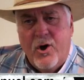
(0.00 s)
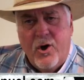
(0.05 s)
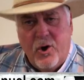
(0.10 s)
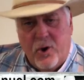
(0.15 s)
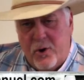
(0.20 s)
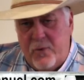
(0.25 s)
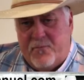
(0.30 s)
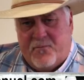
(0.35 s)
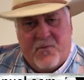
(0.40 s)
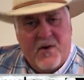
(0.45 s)

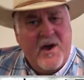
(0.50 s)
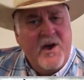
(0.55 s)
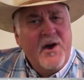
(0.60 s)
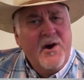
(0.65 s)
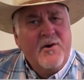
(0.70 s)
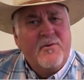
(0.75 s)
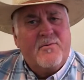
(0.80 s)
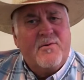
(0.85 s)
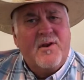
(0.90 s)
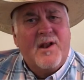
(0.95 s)
who
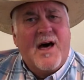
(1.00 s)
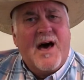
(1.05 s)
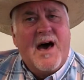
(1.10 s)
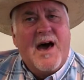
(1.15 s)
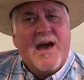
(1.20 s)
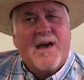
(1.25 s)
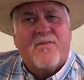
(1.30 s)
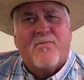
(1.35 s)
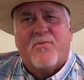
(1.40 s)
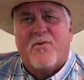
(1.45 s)
felt
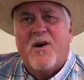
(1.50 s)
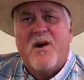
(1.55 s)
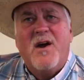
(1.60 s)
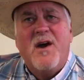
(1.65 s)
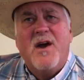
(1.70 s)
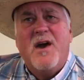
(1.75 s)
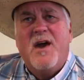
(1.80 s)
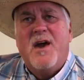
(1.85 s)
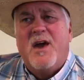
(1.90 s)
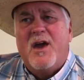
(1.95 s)
like
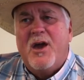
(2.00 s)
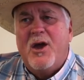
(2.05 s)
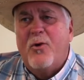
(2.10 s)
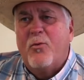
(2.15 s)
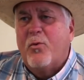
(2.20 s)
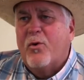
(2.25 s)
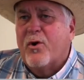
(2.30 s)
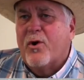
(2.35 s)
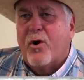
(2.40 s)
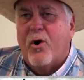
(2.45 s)
they
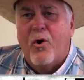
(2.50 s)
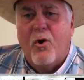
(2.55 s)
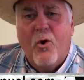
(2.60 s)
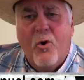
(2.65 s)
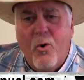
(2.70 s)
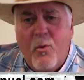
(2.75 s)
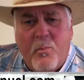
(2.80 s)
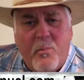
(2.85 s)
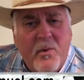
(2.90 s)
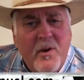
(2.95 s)
were
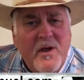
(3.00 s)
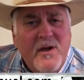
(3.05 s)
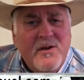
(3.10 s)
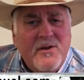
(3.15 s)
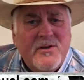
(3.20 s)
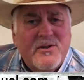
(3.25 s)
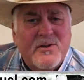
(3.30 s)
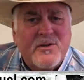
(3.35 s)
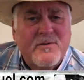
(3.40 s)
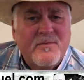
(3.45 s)

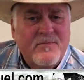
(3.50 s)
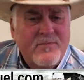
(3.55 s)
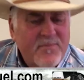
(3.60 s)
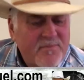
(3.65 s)
hopeless,